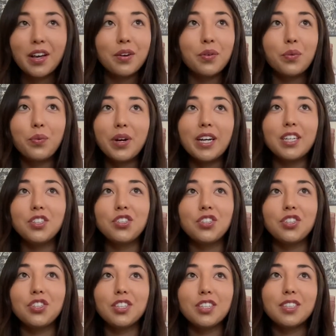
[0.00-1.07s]

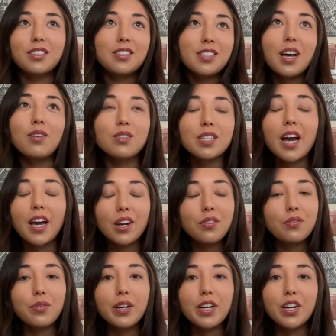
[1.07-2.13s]
which sounds kind of
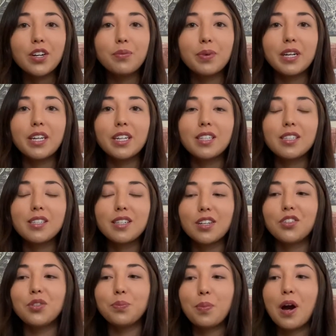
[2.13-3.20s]
weird, but it is such
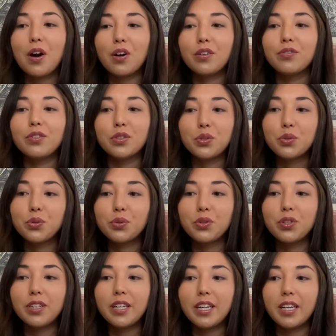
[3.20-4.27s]
a powerful
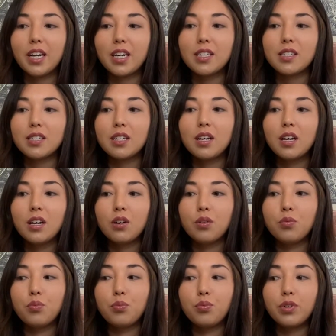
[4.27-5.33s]
tool in us
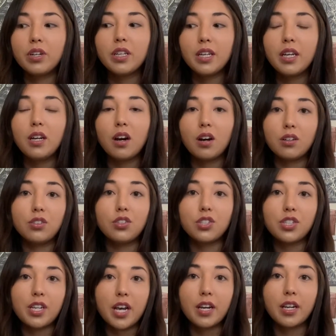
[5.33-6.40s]
really
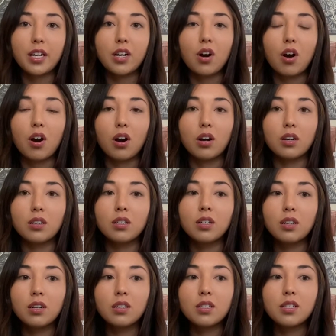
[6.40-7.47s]
understanding our
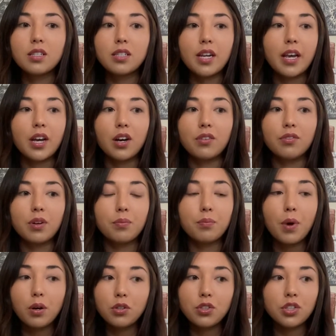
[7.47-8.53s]
state of
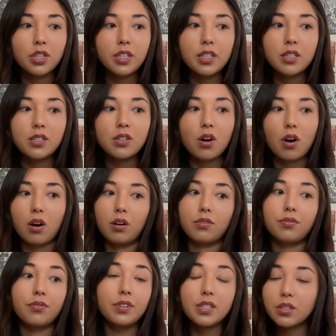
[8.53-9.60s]
emotions, our
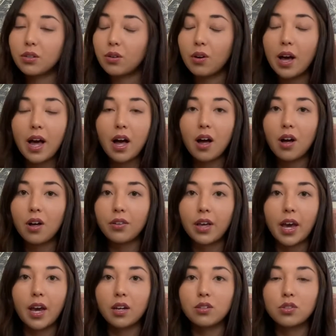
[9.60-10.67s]
physical health,
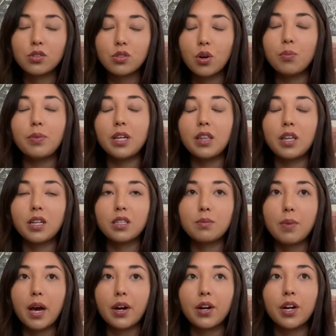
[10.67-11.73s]
and so many things
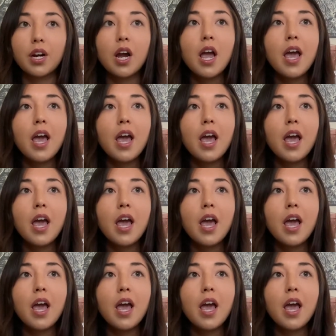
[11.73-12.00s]
better.